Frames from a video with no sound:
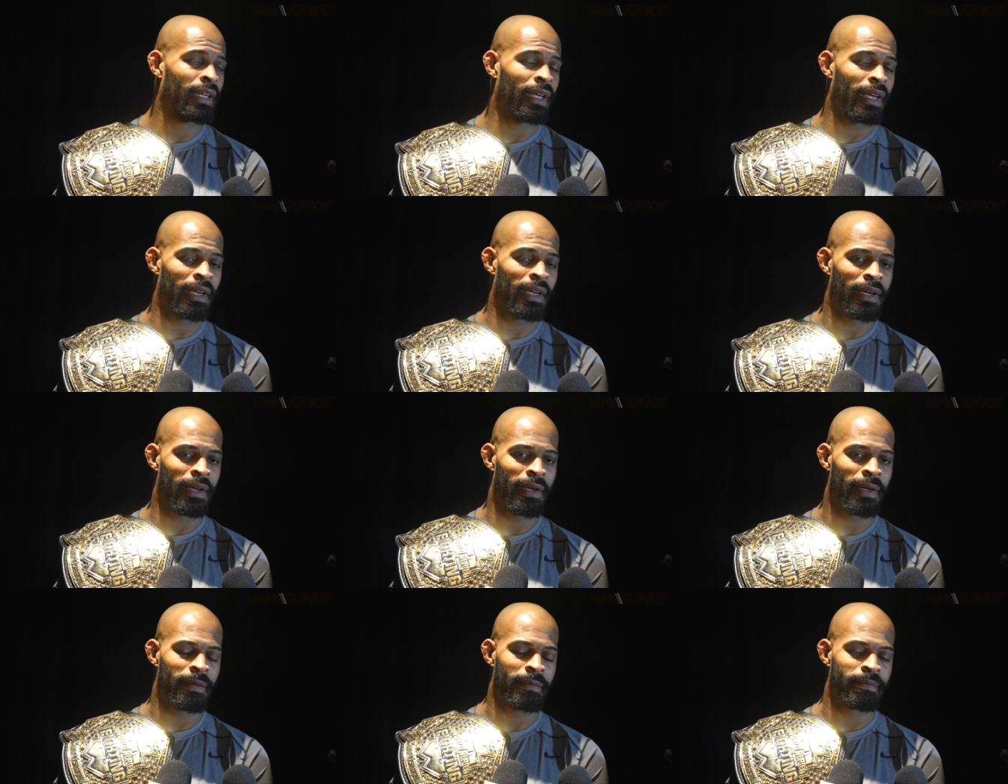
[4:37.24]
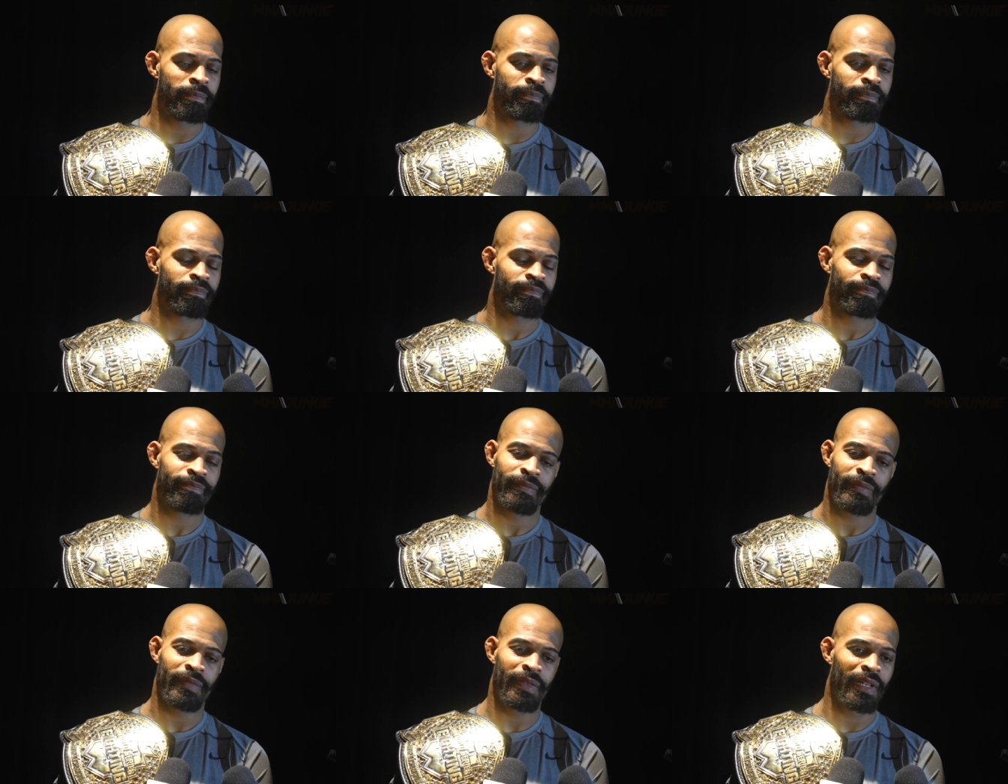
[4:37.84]
Um,
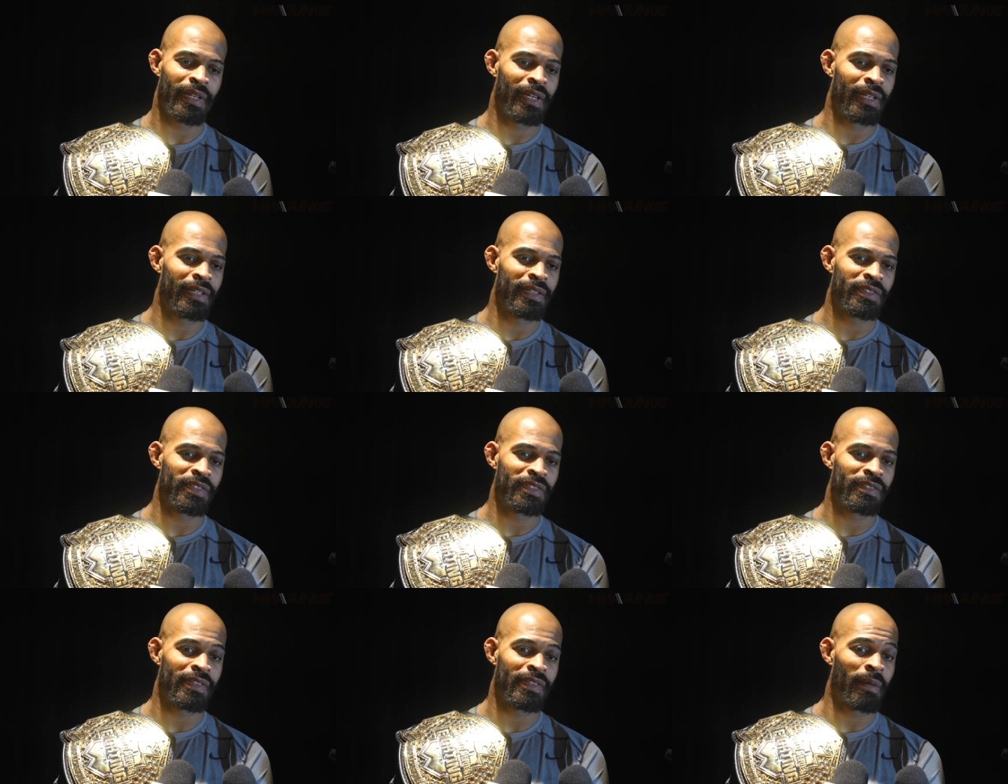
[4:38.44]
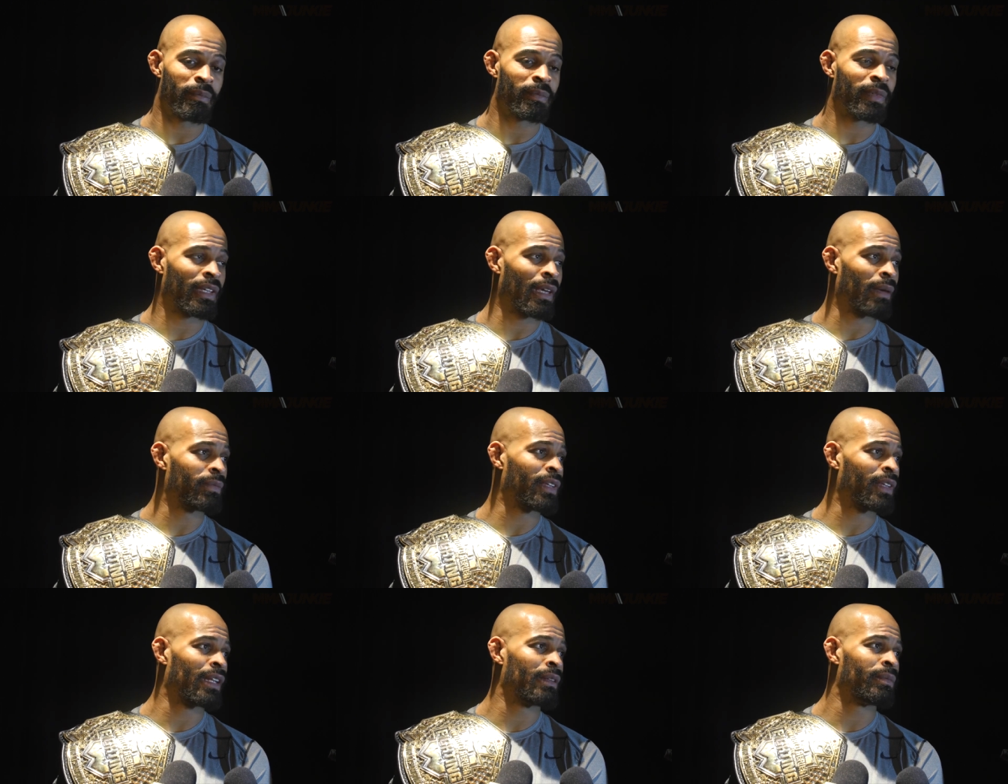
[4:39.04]
and he just
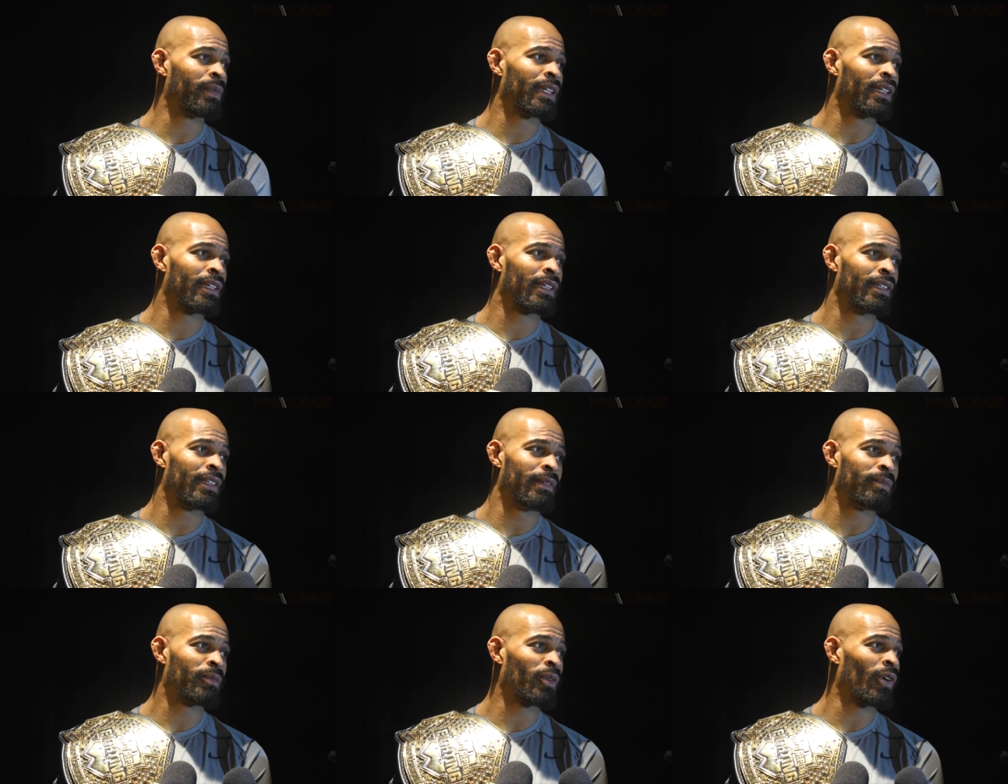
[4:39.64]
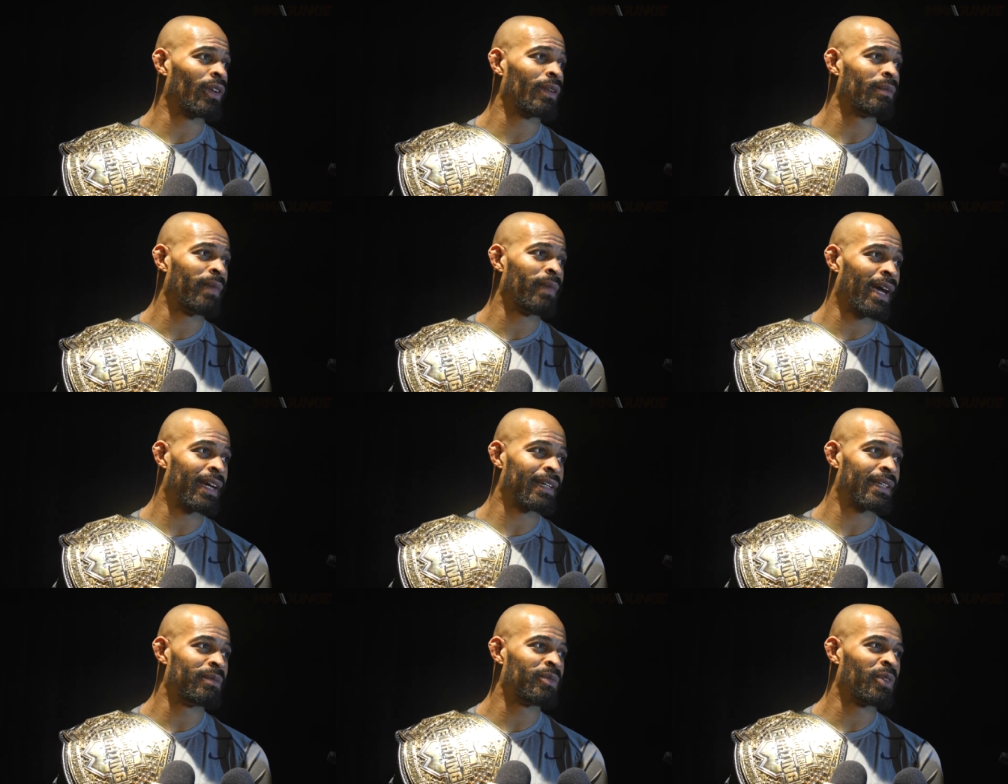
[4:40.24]
kept telling me to keep calling
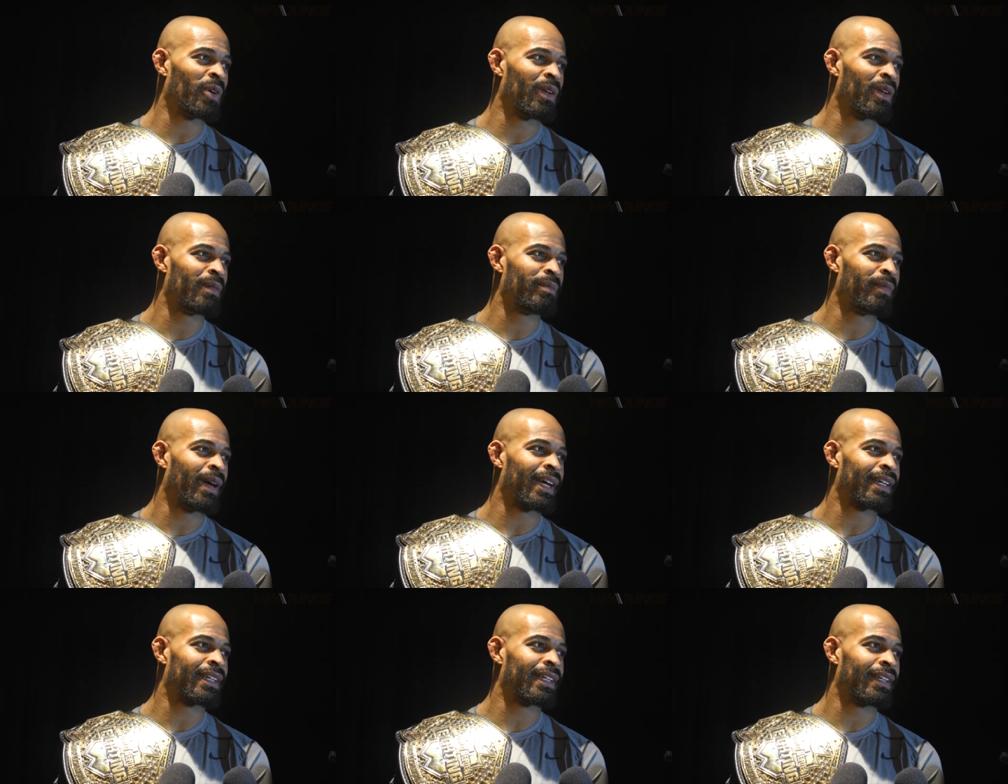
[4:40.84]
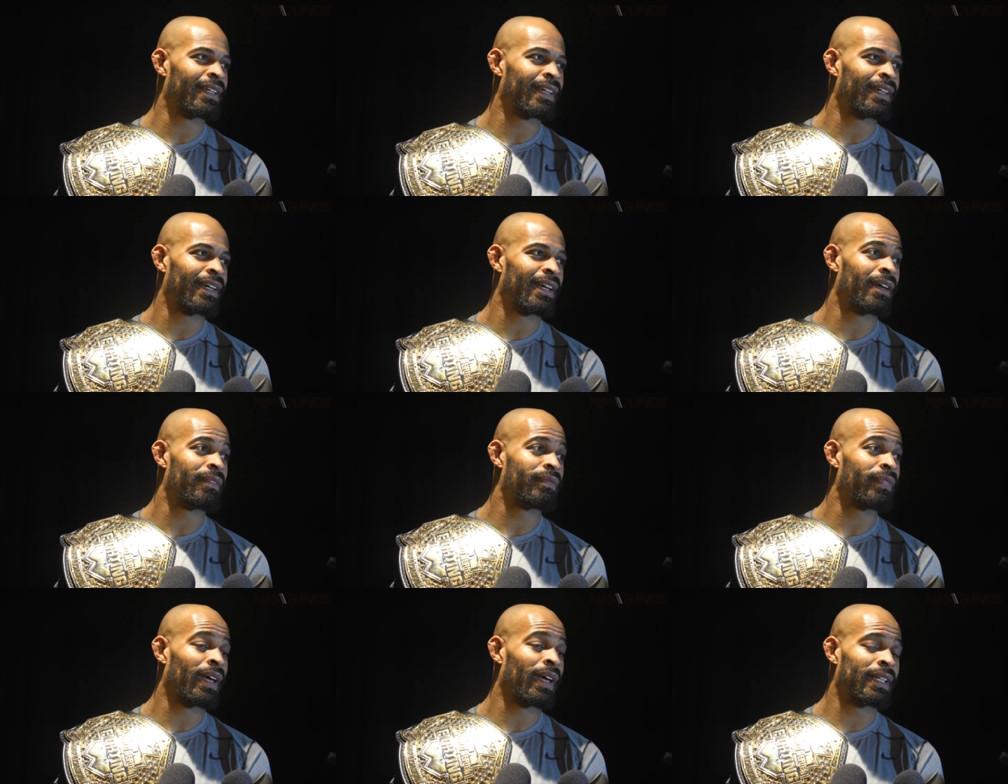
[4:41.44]
back, keep calling back, and I, and
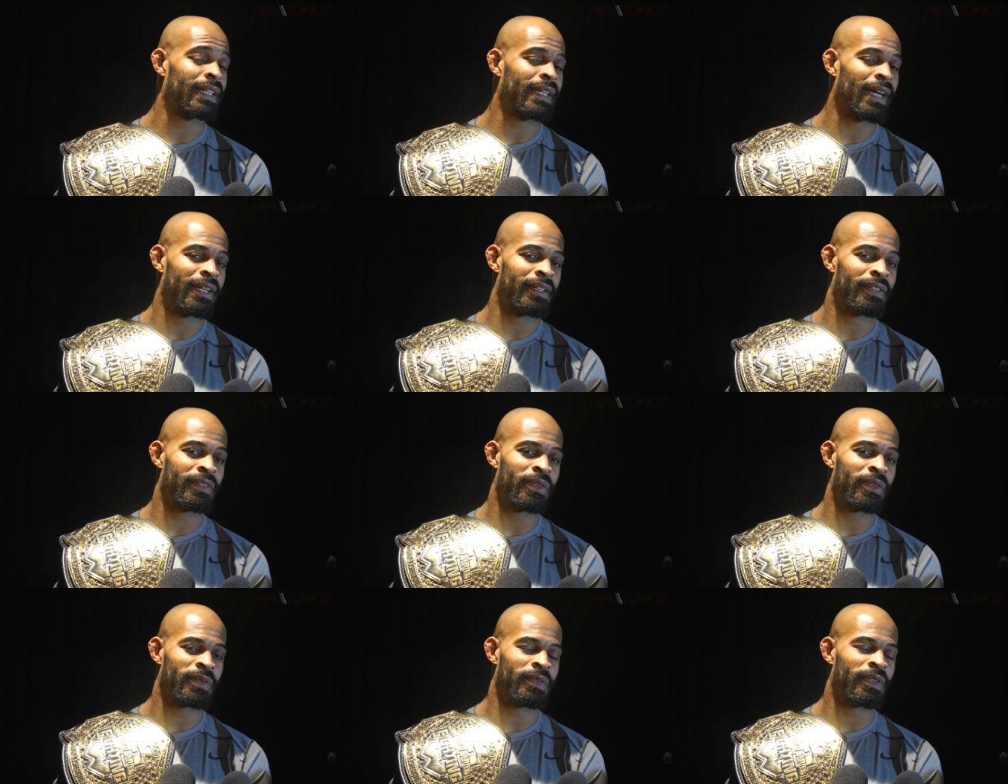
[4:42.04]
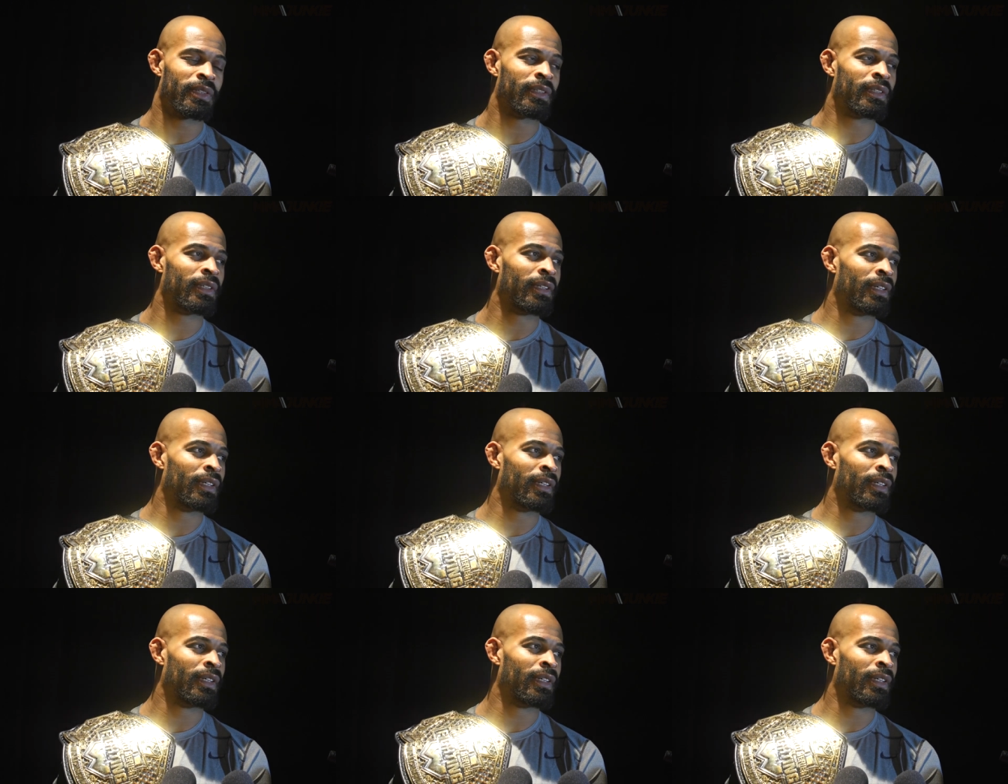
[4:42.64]
I finally got in the union.